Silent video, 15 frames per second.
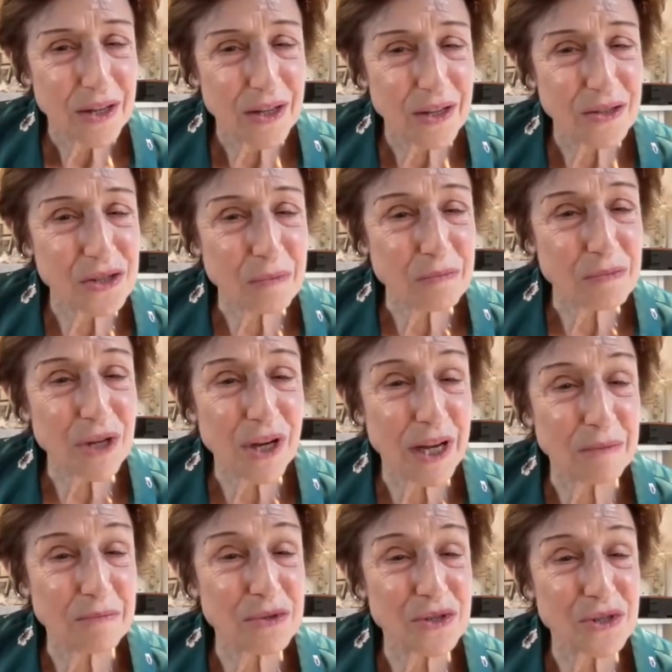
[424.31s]

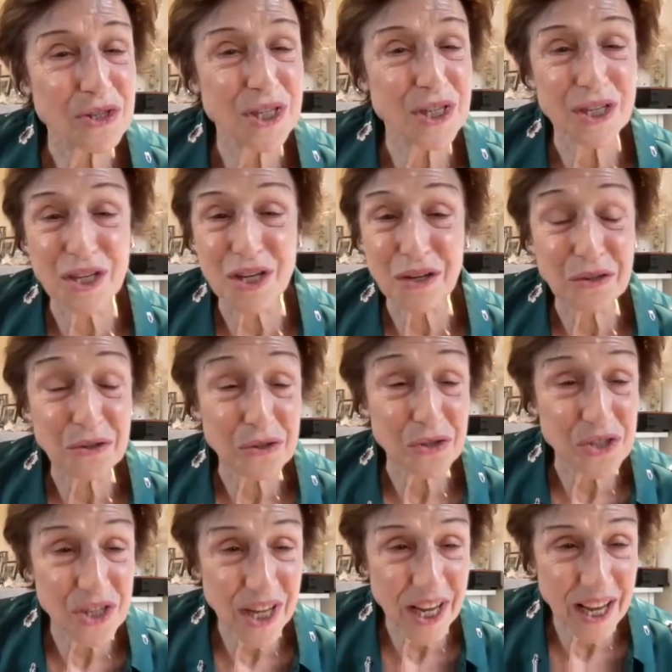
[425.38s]
sometimes didn't
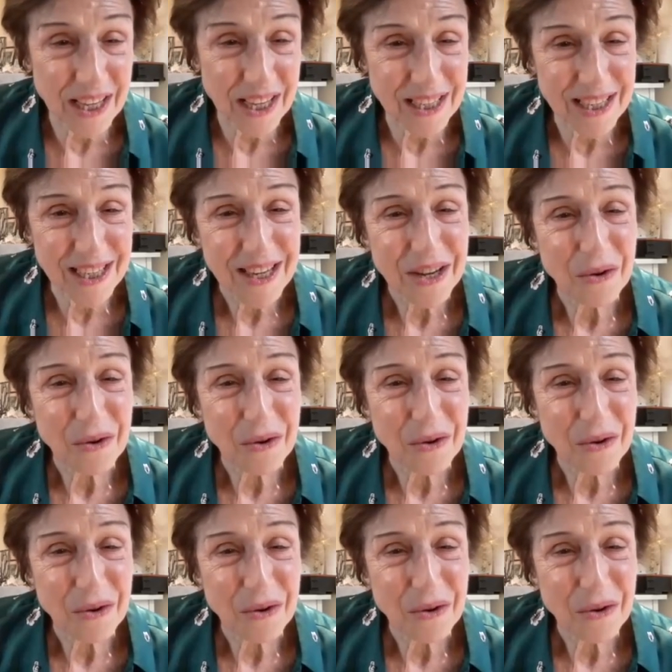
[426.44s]
understand